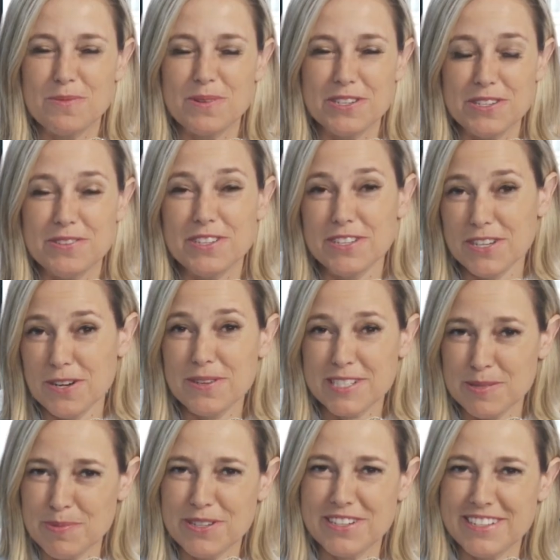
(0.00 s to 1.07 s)
you can go
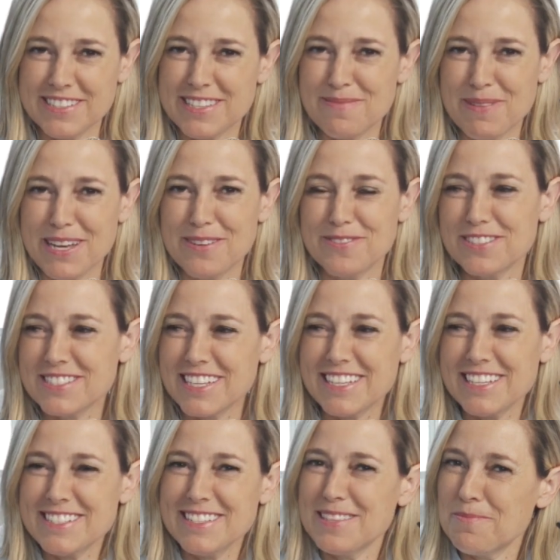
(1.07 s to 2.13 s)
experience the metaverse.
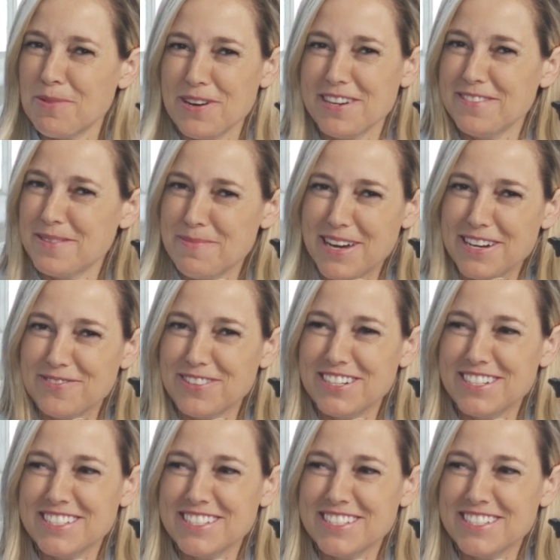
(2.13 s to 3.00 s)
Like, isn't the point of the metaverse